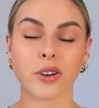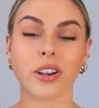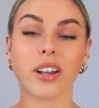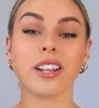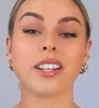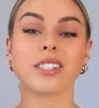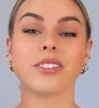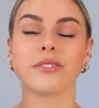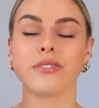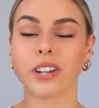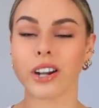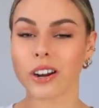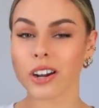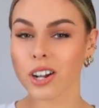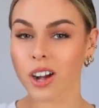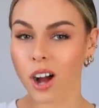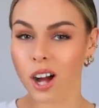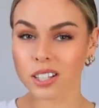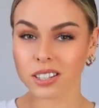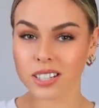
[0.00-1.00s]
It is very
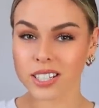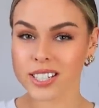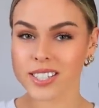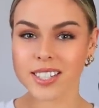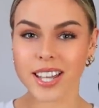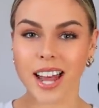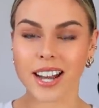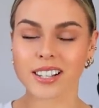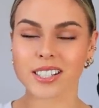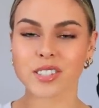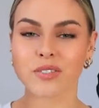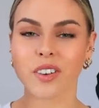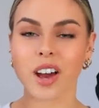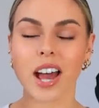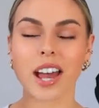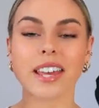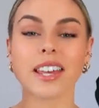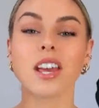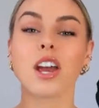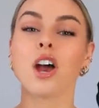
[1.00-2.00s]
oddly
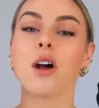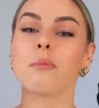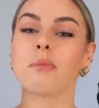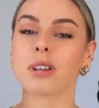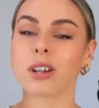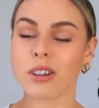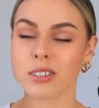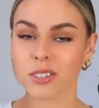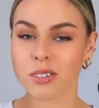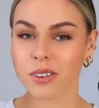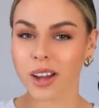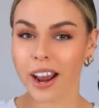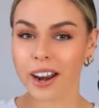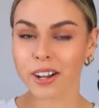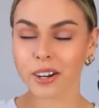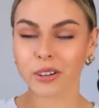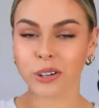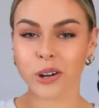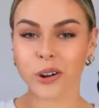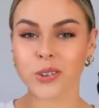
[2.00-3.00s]
satisfying, but also
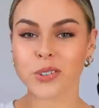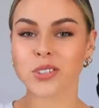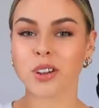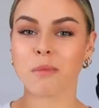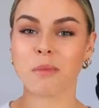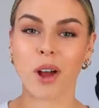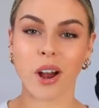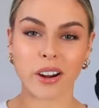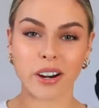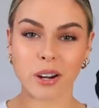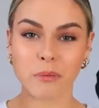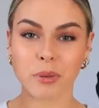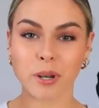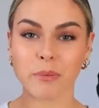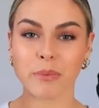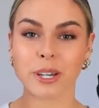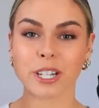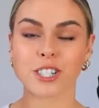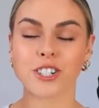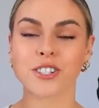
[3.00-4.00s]
kind of gross, so I'm not gonna
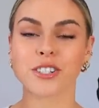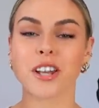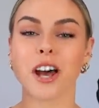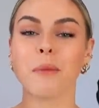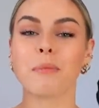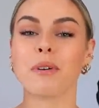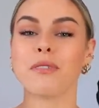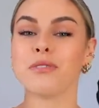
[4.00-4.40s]
put pictures up.